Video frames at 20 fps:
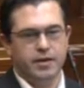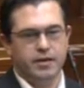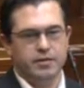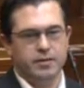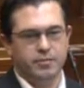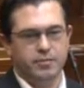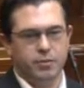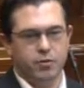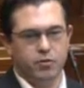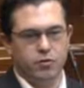it's
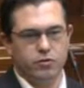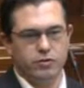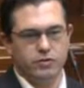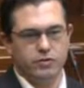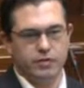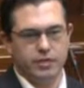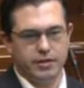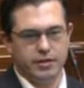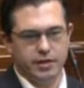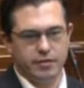
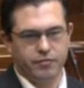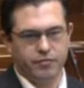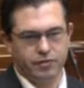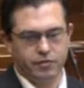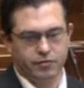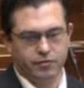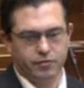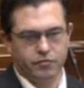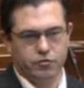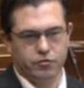important, I think, for the
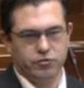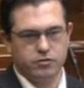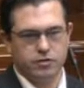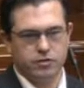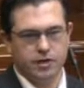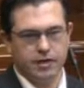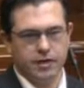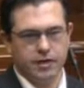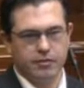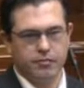future of
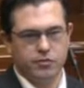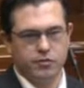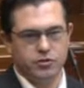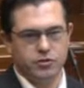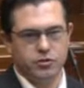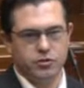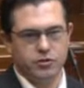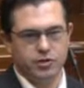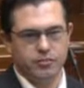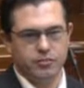the
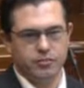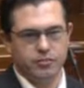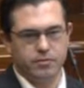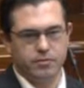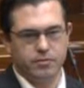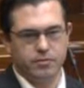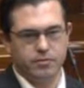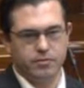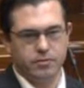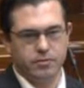language that
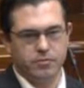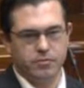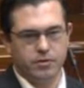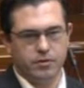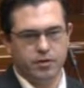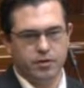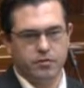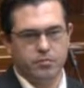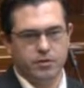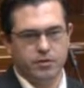we
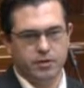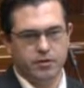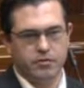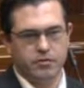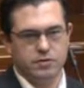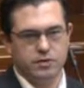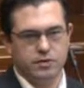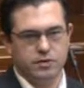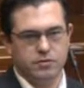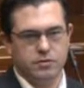all be
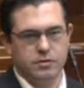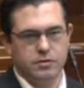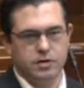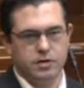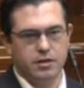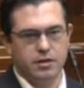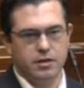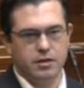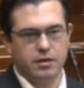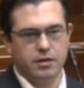using it
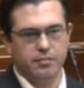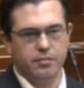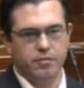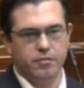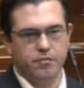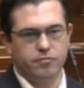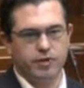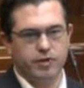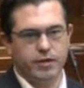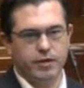on a
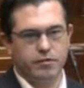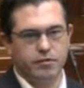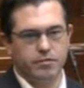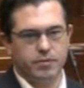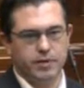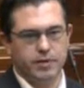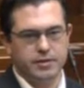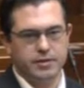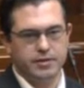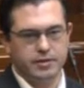more regular
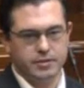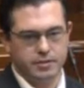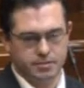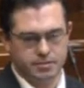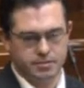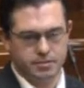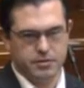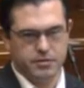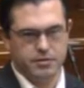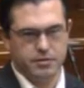basis,
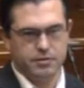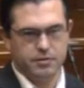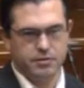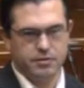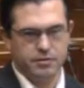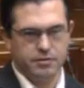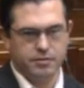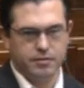Minister.